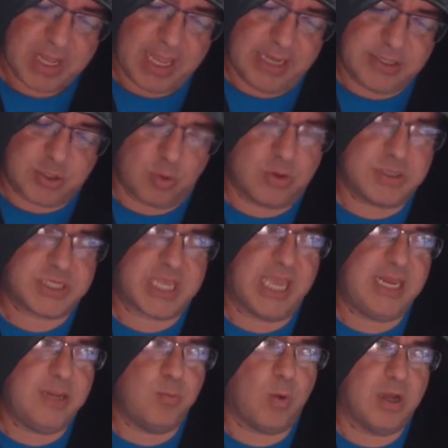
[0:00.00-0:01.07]
and Dorsk
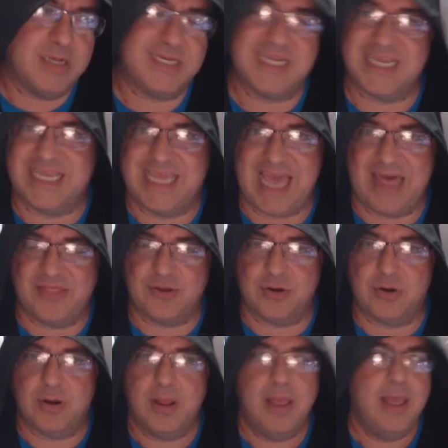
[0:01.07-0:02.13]
81
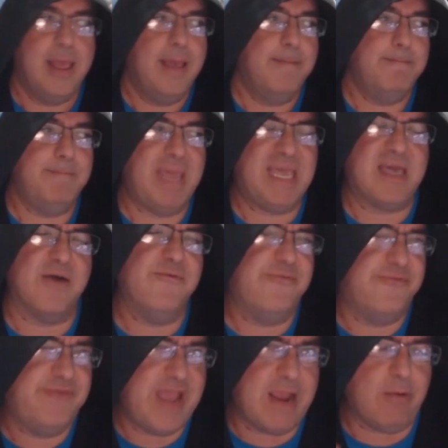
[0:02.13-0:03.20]
together make a
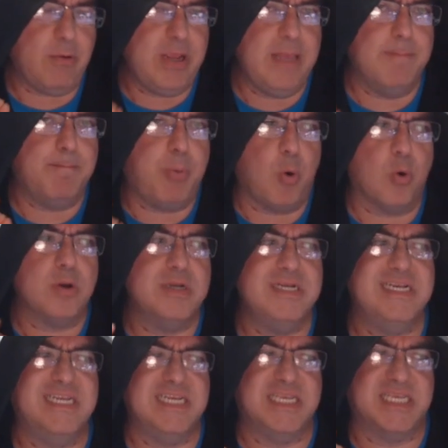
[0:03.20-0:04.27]
very
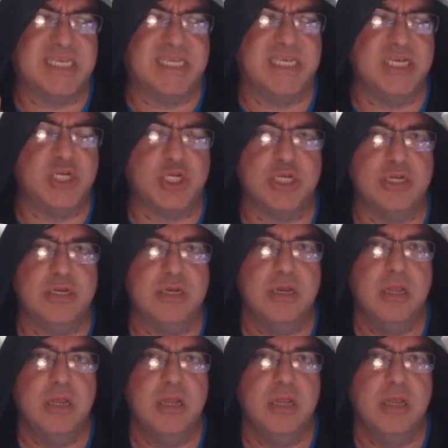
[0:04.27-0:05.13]
important decision